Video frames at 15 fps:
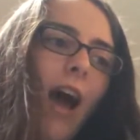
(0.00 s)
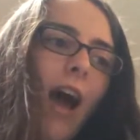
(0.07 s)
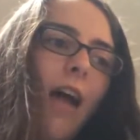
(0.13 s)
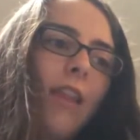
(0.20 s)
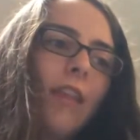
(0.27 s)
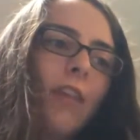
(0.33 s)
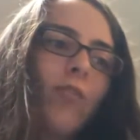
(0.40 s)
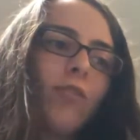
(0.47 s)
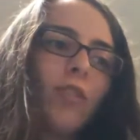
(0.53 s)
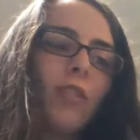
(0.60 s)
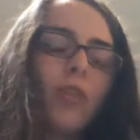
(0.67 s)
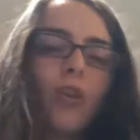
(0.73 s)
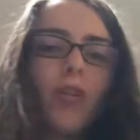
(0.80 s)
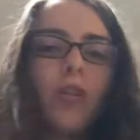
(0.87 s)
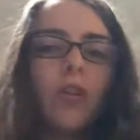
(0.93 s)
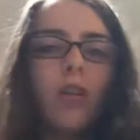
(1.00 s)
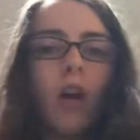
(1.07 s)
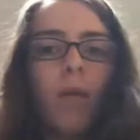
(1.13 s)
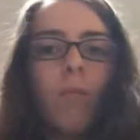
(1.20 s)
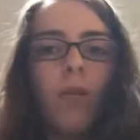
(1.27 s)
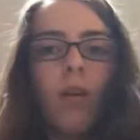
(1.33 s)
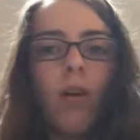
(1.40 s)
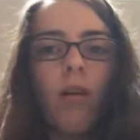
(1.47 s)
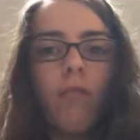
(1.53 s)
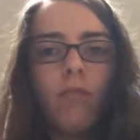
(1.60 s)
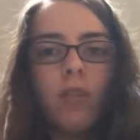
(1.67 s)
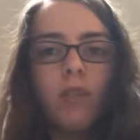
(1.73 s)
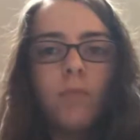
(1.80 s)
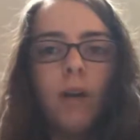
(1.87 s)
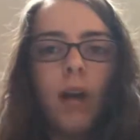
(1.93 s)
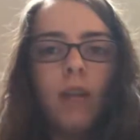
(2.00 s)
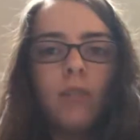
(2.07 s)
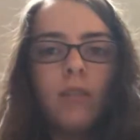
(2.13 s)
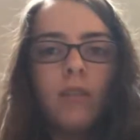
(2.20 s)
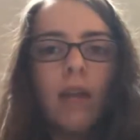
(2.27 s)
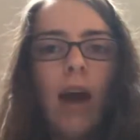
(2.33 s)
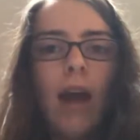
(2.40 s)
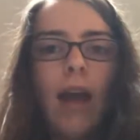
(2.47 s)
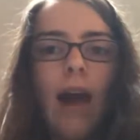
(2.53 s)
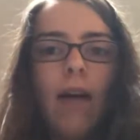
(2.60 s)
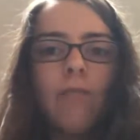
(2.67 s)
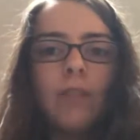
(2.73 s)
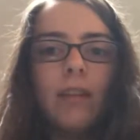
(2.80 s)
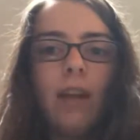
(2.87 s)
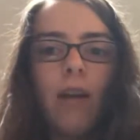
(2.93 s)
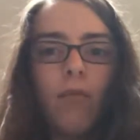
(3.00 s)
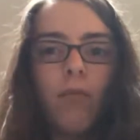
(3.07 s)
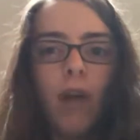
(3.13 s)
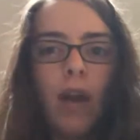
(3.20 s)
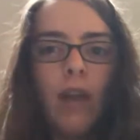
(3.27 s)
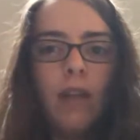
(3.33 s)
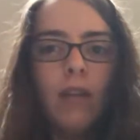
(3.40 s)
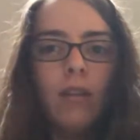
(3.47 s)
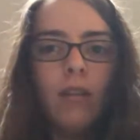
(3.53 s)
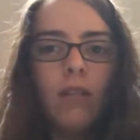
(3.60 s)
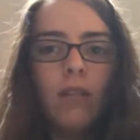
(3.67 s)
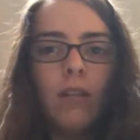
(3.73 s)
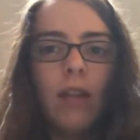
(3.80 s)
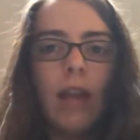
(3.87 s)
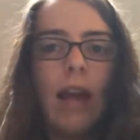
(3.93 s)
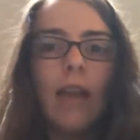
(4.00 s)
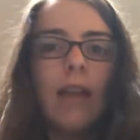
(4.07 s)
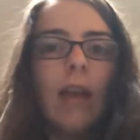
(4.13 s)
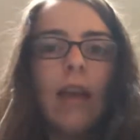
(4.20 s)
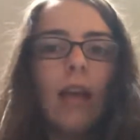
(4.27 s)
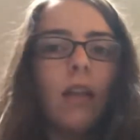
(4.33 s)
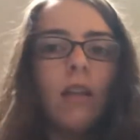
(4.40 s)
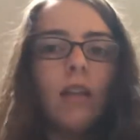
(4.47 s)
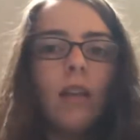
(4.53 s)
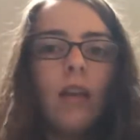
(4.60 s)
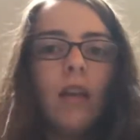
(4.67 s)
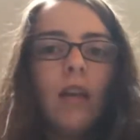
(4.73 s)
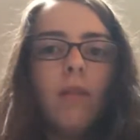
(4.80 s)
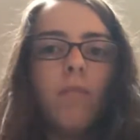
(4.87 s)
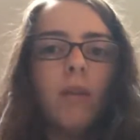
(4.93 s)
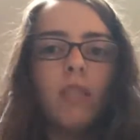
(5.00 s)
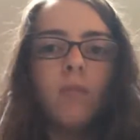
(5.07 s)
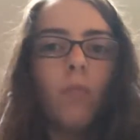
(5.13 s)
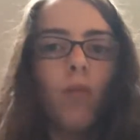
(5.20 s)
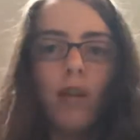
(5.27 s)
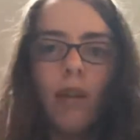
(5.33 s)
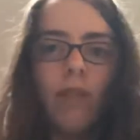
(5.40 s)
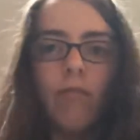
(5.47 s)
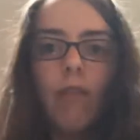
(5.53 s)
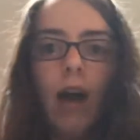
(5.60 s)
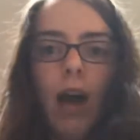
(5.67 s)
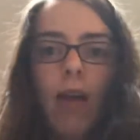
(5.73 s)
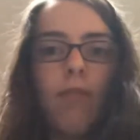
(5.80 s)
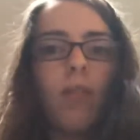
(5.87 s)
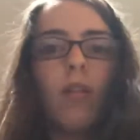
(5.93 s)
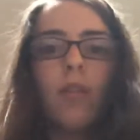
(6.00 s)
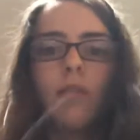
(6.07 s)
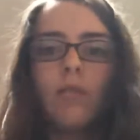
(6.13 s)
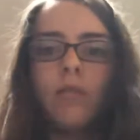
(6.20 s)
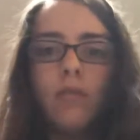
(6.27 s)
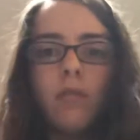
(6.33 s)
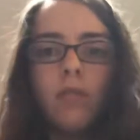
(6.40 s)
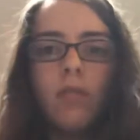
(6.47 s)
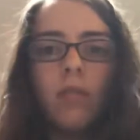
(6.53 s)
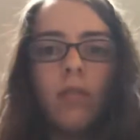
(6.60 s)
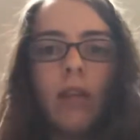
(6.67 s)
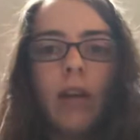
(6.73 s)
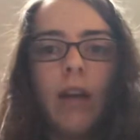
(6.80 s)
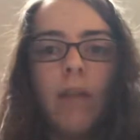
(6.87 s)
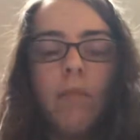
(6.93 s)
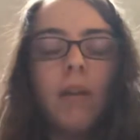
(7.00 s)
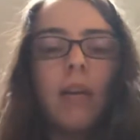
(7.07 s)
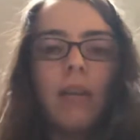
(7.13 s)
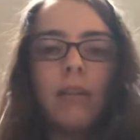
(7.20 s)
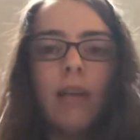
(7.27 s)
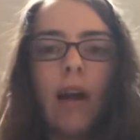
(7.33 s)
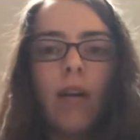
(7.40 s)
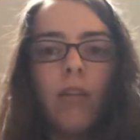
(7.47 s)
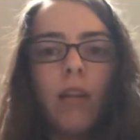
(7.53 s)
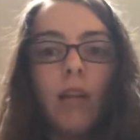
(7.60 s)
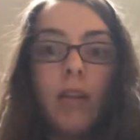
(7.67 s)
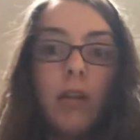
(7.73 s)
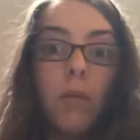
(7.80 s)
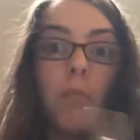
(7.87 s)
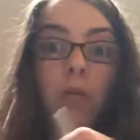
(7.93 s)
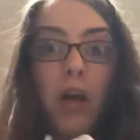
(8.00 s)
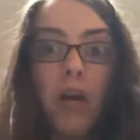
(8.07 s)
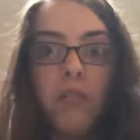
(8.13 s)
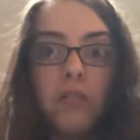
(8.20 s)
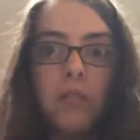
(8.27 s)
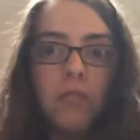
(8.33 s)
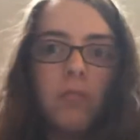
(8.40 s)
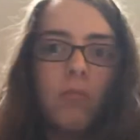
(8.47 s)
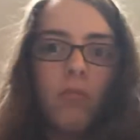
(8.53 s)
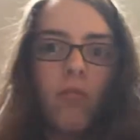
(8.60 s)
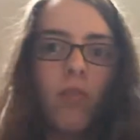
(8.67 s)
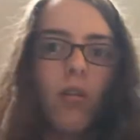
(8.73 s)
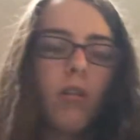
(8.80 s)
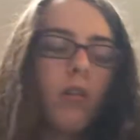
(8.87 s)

there's a certain number of responses I have to get right, I can't miss more than 5 or else I'm kicked out and I need to practice some more.